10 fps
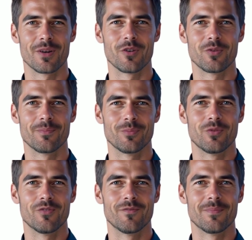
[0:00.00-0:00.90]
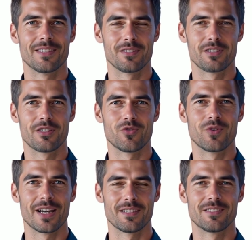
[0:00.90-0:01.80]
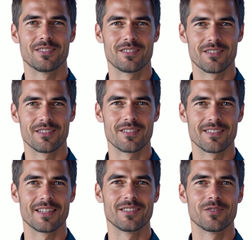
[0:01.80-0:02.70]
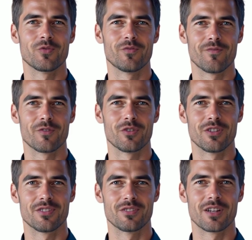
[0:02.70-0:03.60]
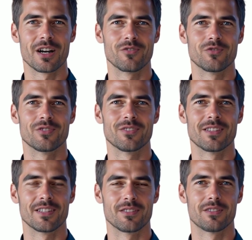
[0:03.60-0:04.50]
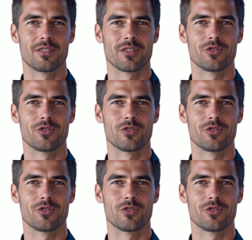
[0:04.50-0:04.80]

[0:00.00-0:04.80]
Her improvement suggests that through focused consciousness,